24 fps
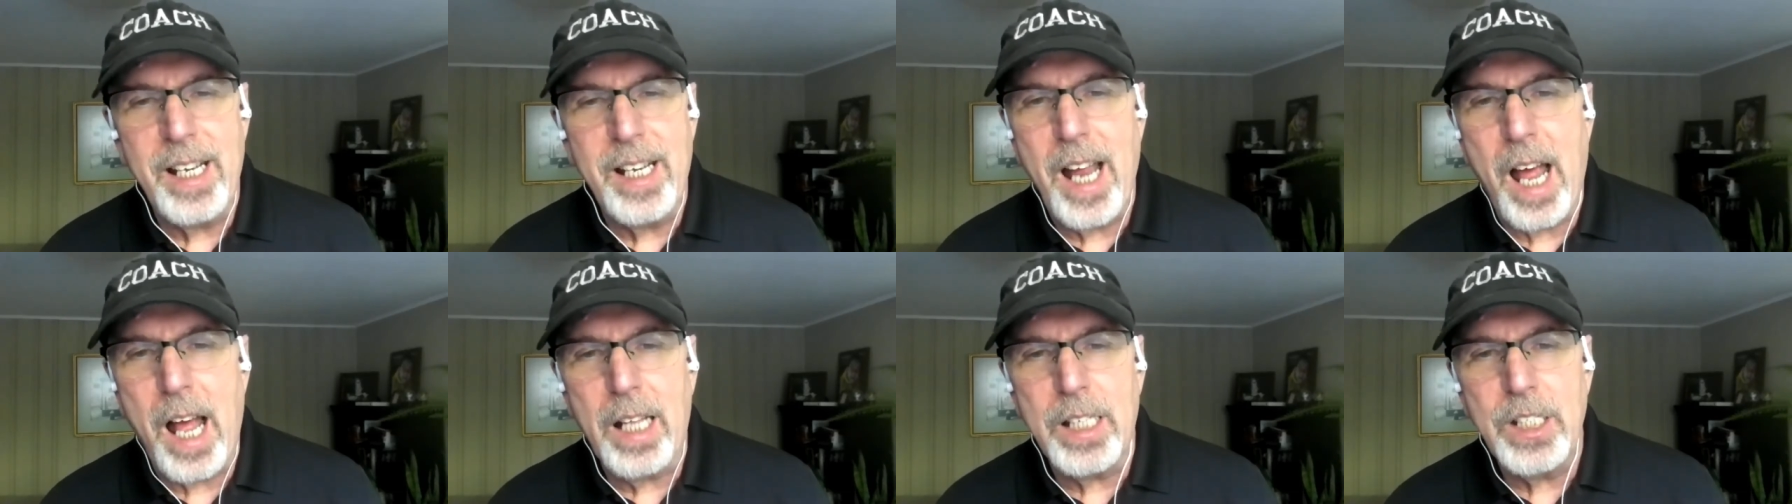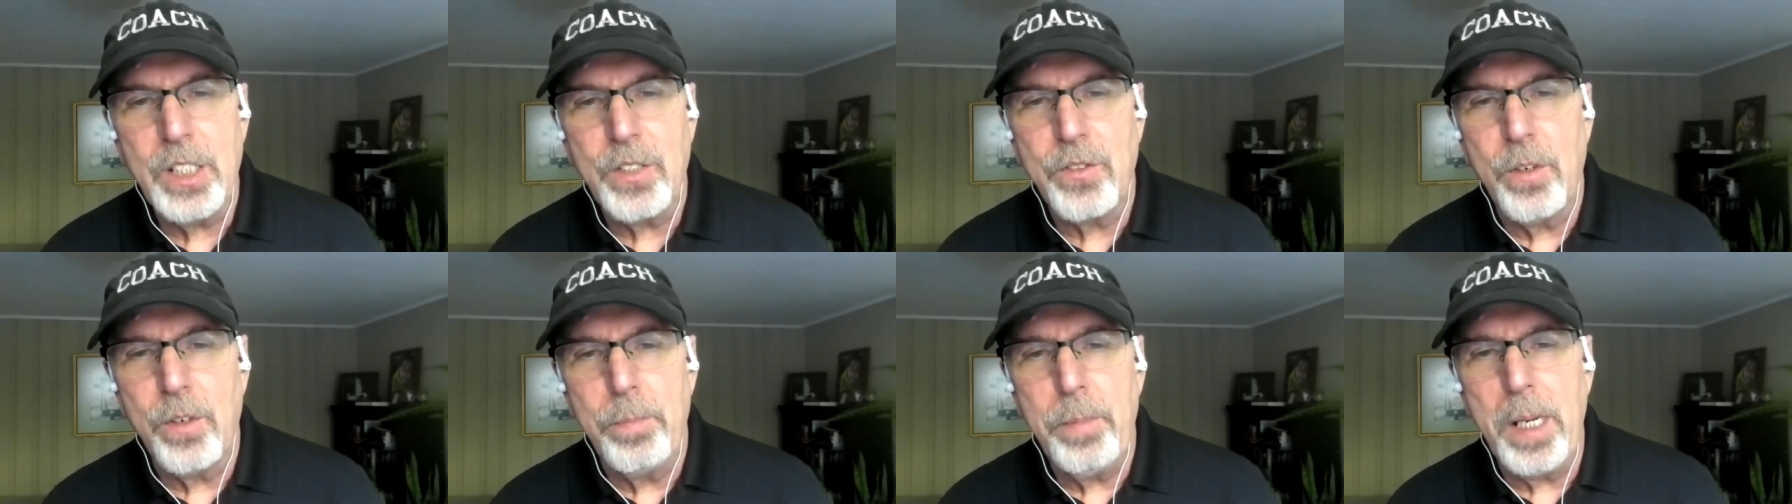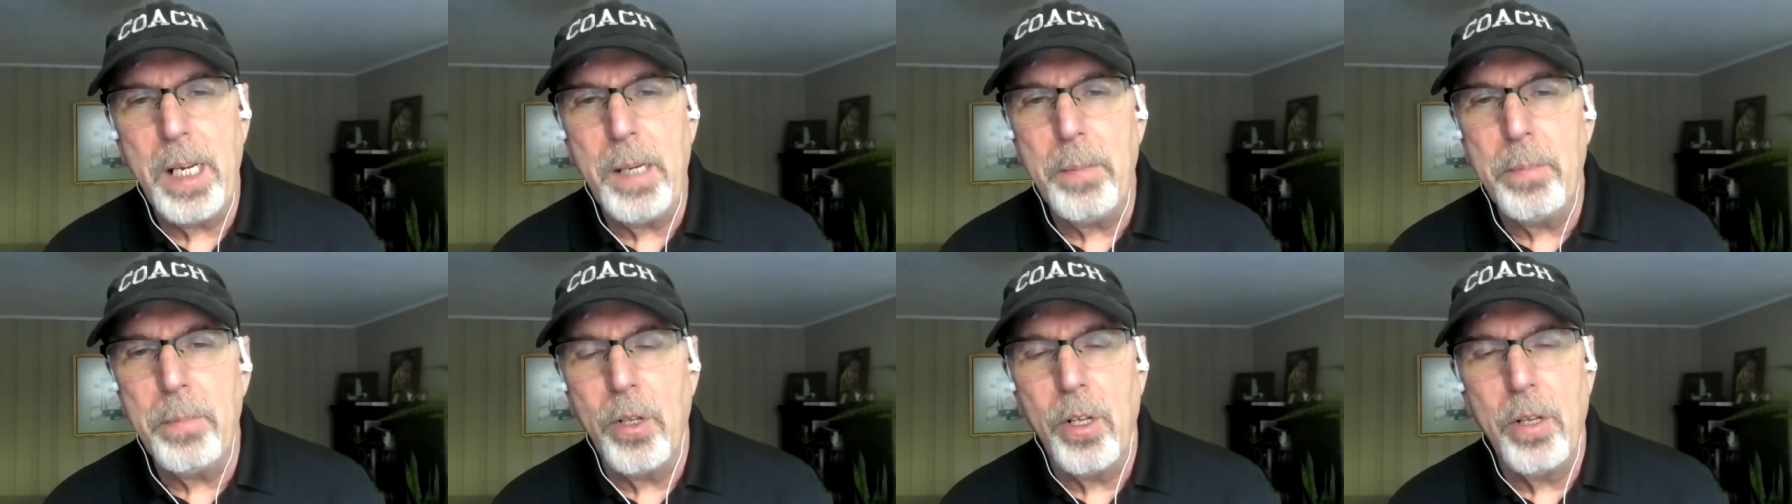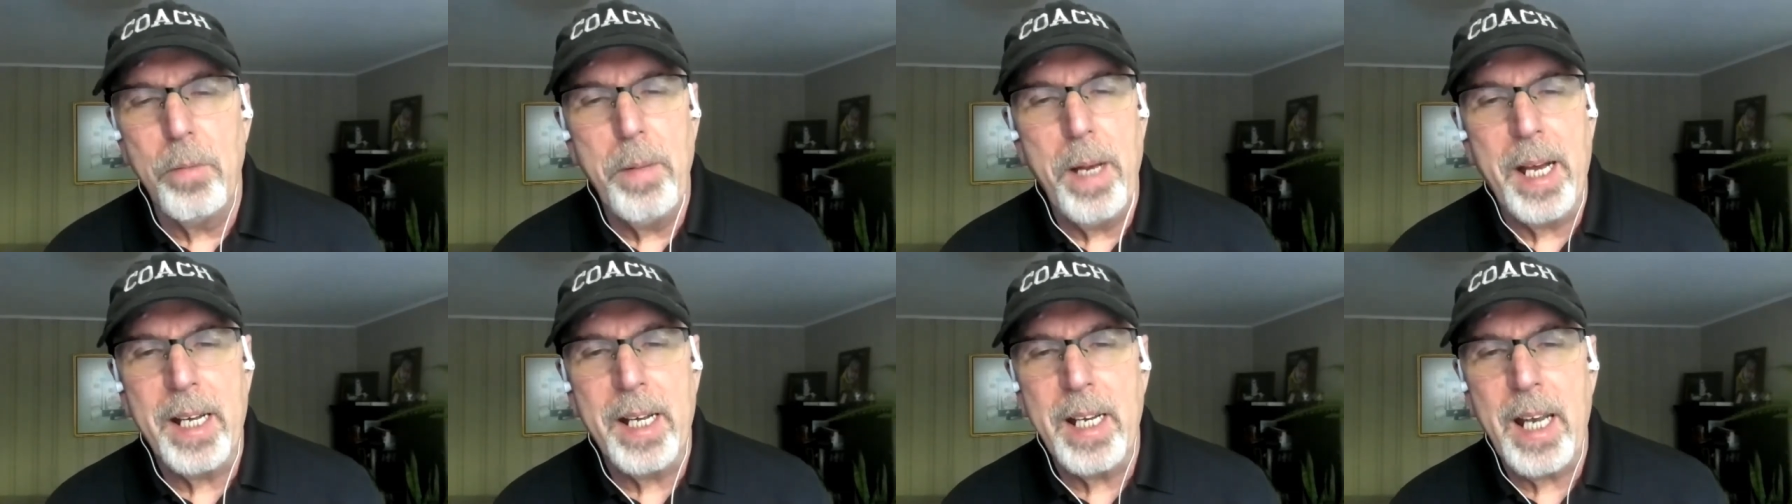dots for people
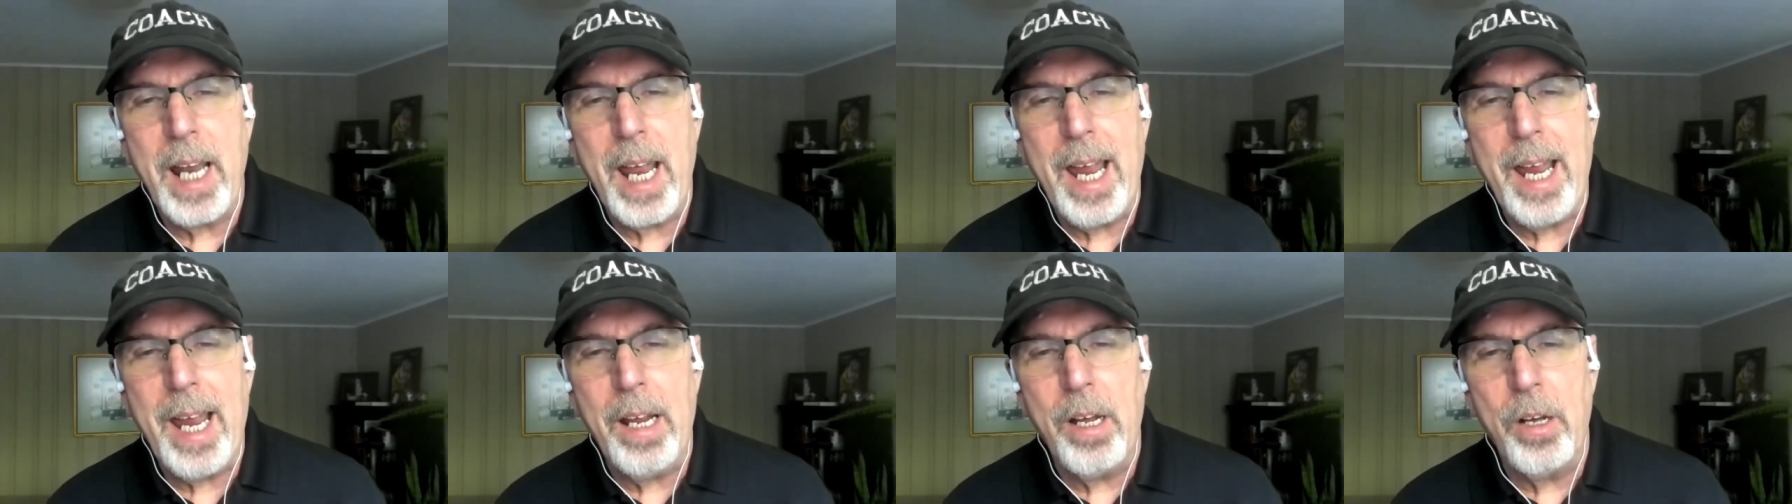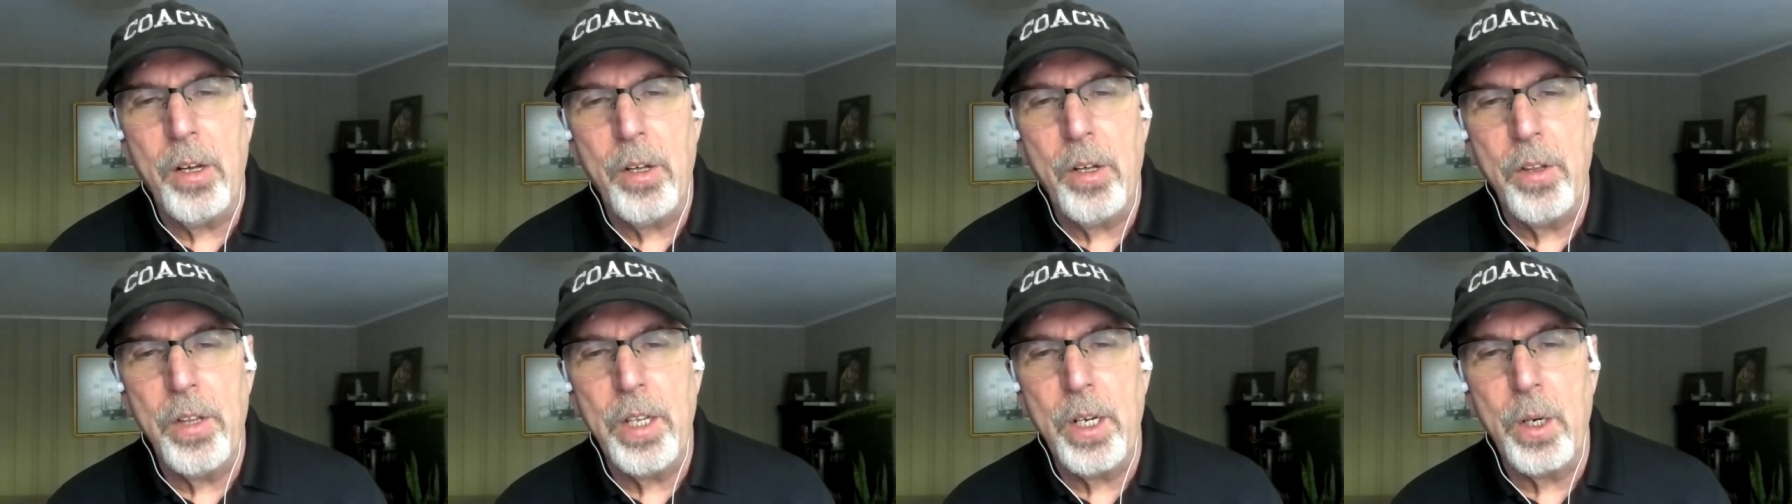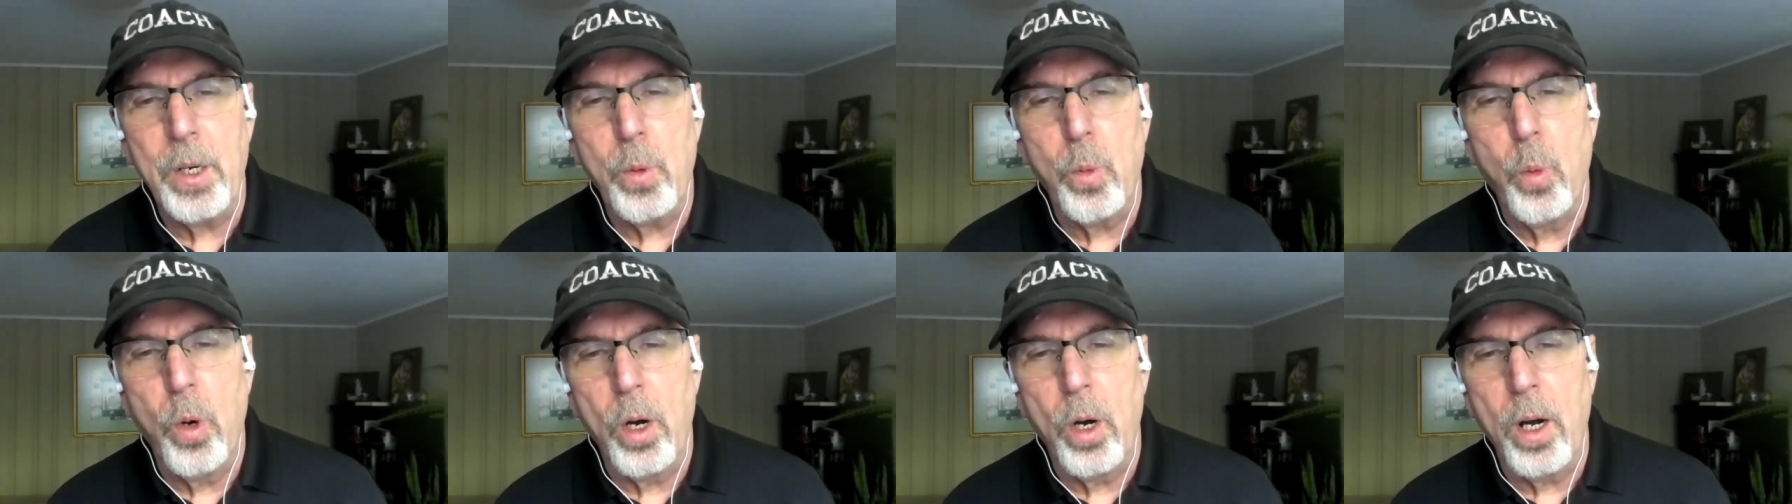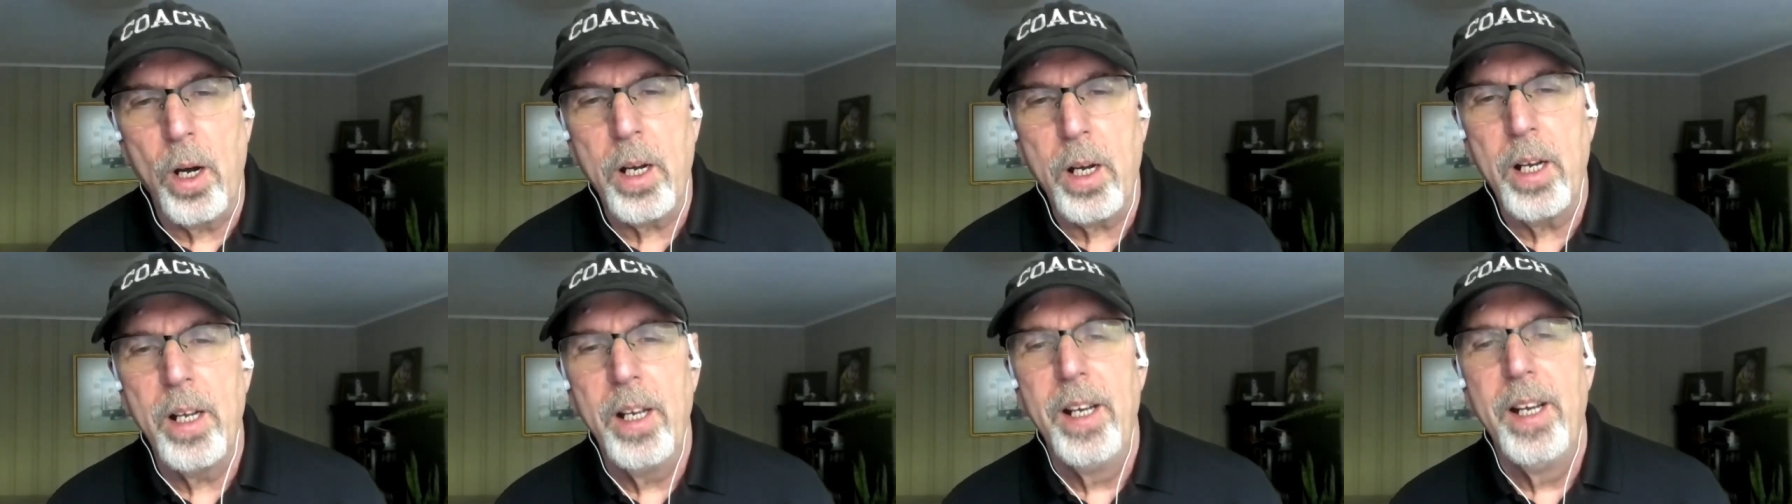about how their
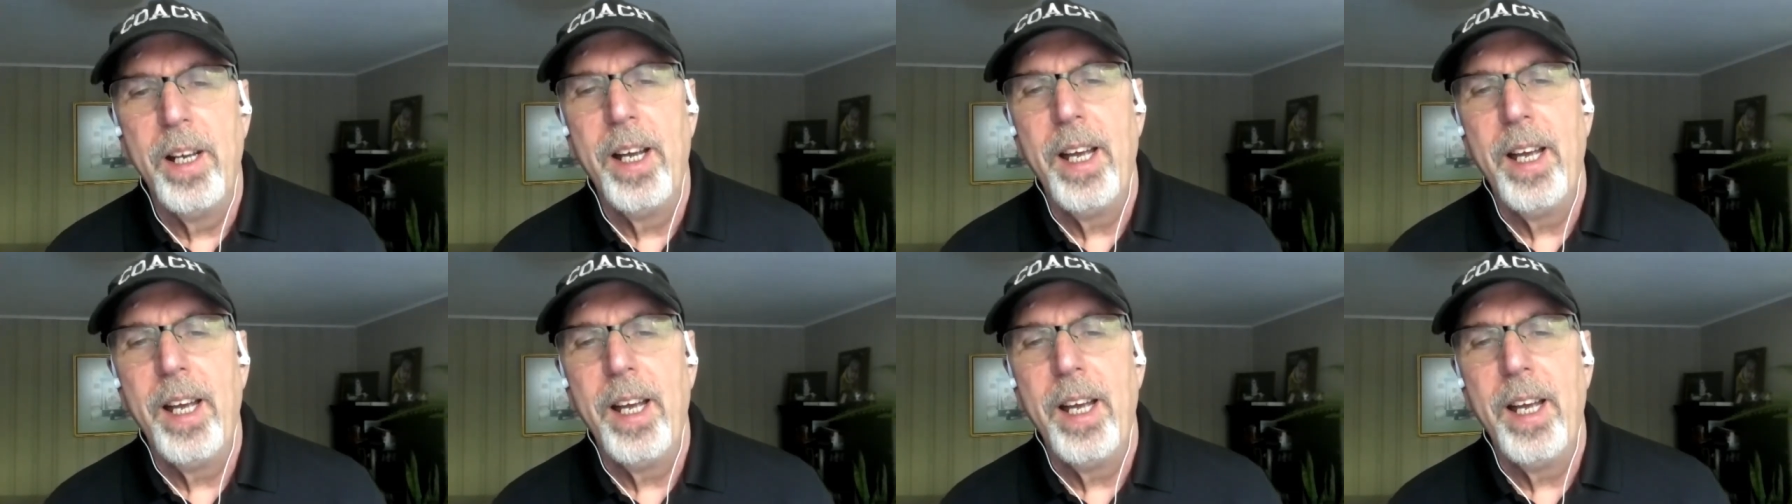work